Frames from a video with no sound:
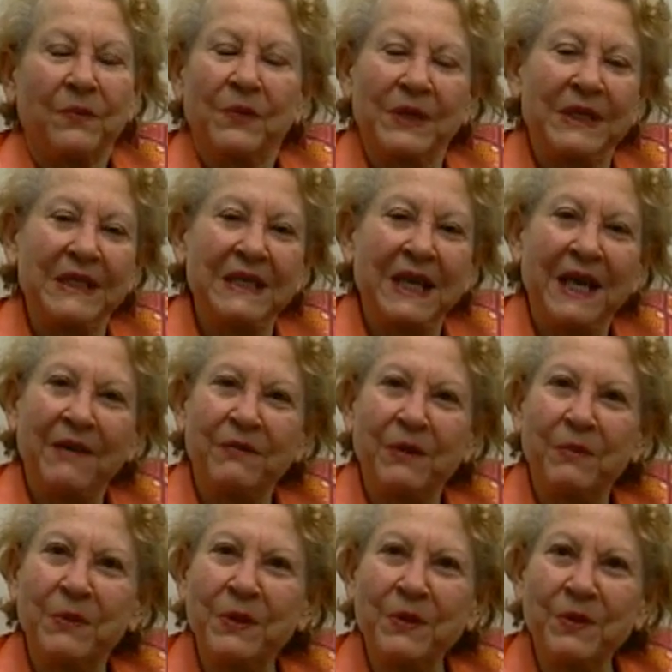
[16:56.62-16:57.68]
we didn't have
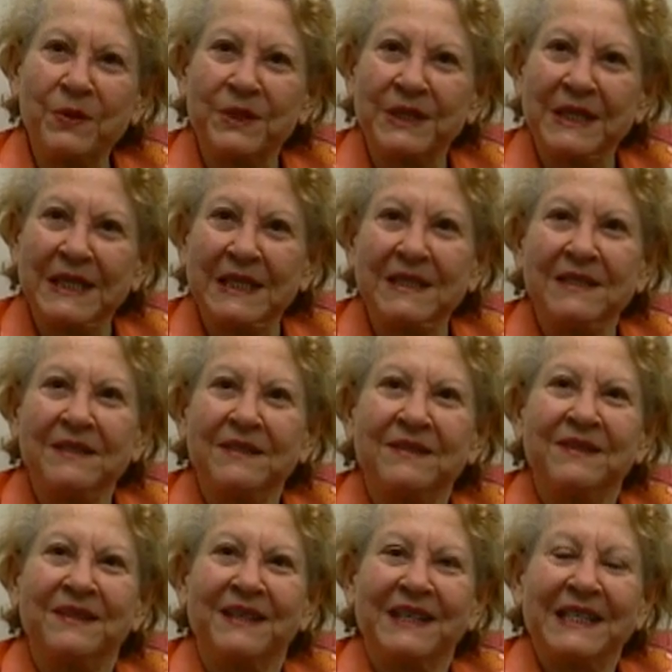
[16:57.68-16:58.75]
computers then,
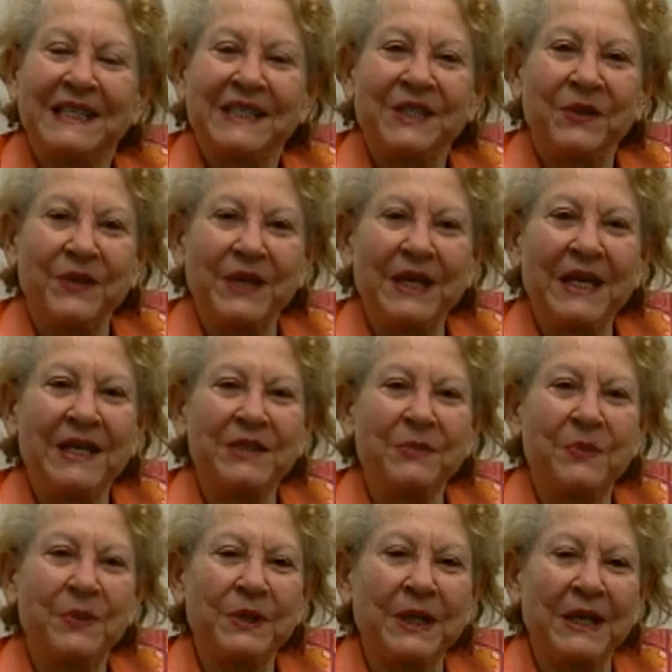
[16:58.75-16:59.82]
so they had to
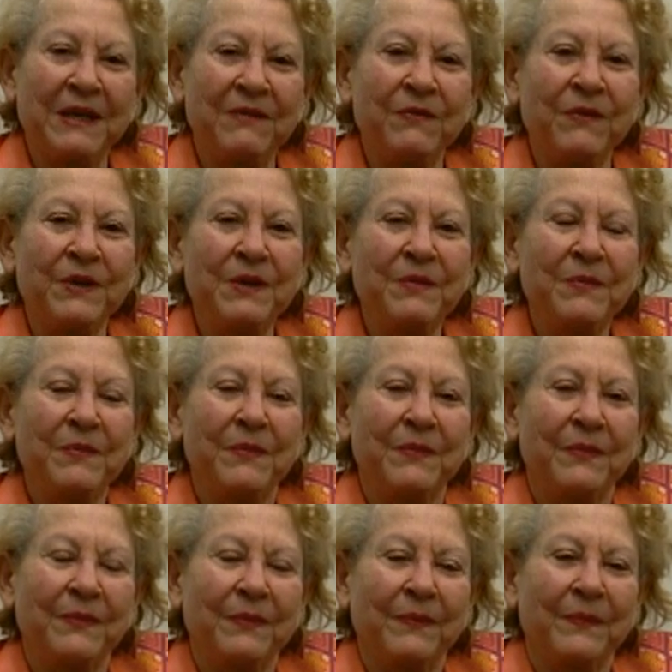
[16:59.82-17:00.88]
put every
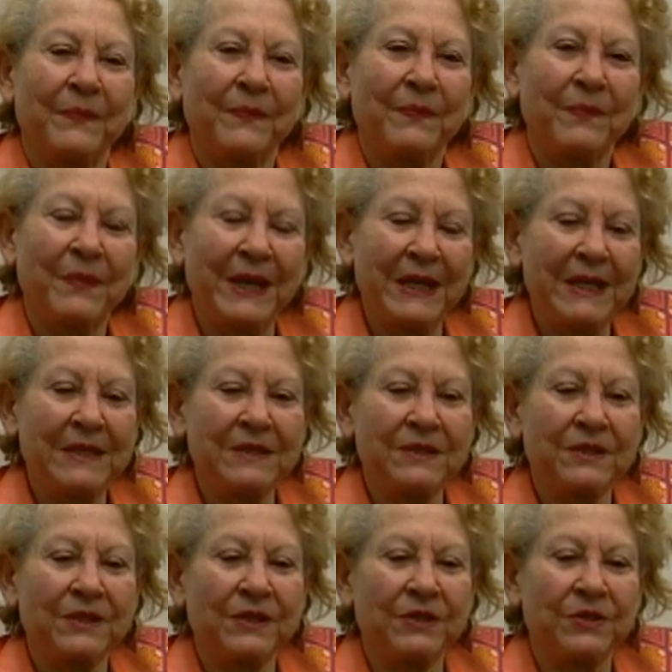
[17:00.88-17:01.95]

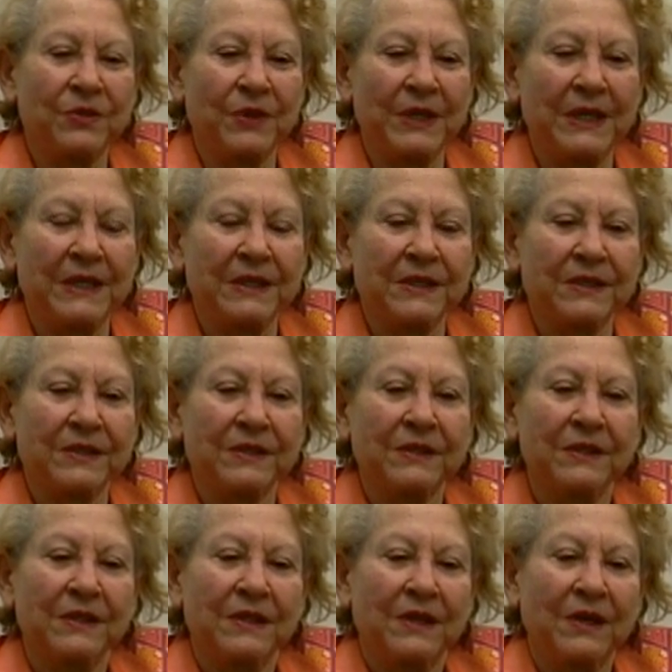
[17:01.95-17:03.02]
man's address
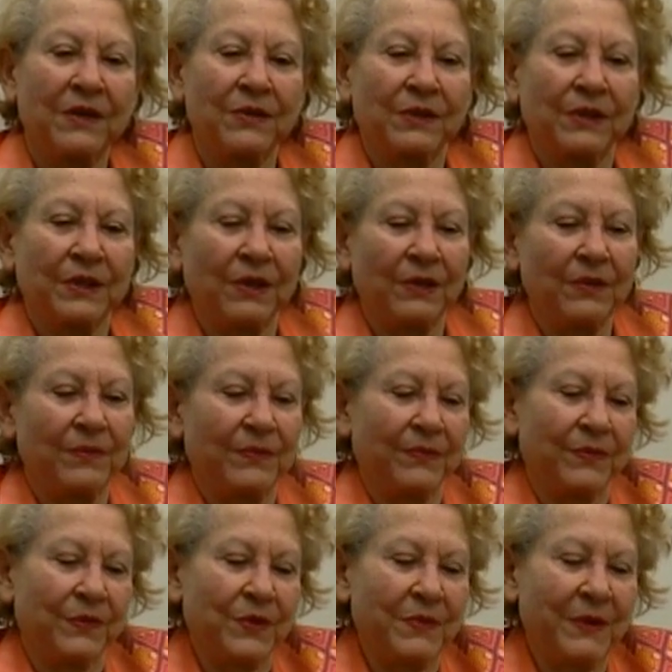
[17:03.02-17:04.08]
on little
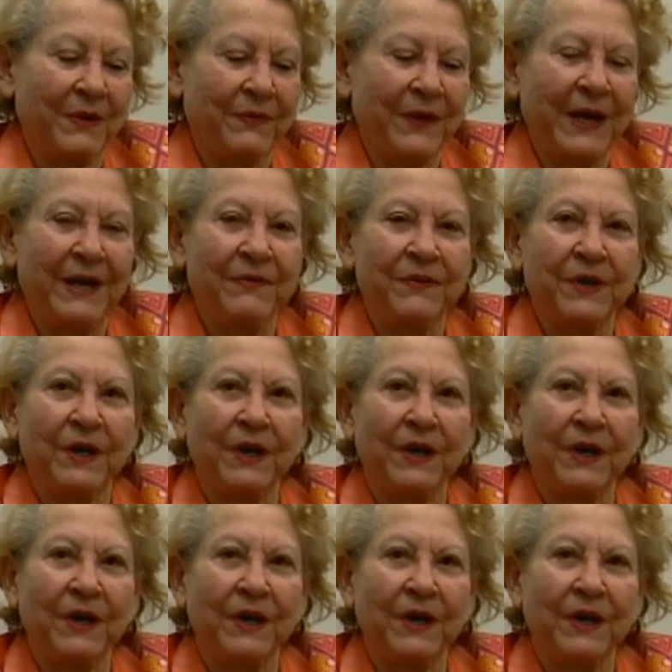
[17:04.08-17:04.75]
3x5